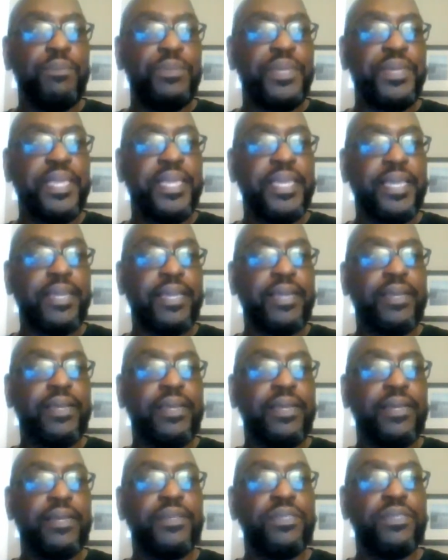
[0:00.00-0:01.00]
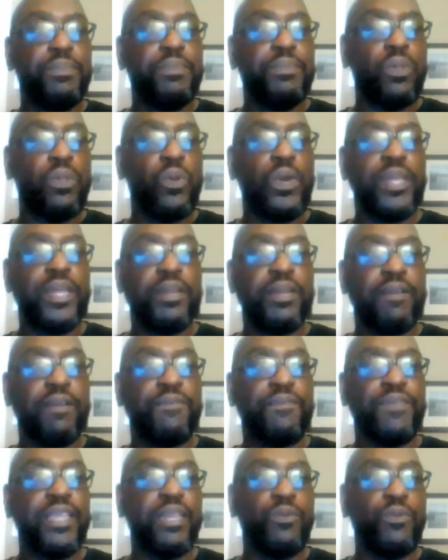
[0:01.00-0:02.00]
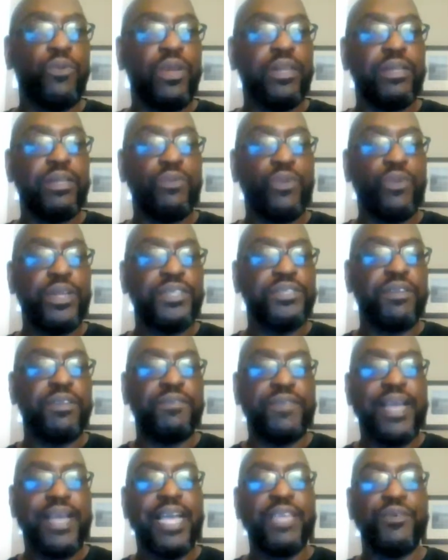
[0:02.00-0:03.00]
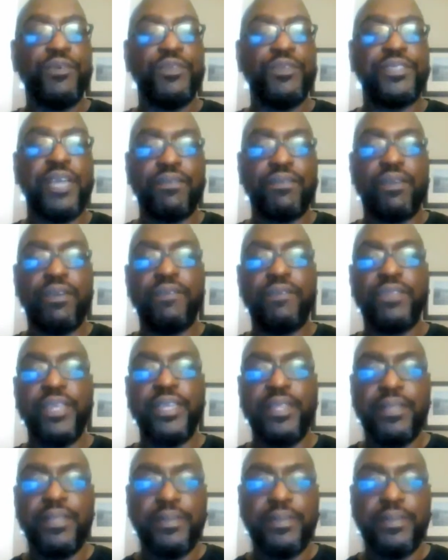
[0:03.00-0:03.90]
being deployed in our fleet, and what is their value inside of our fleet?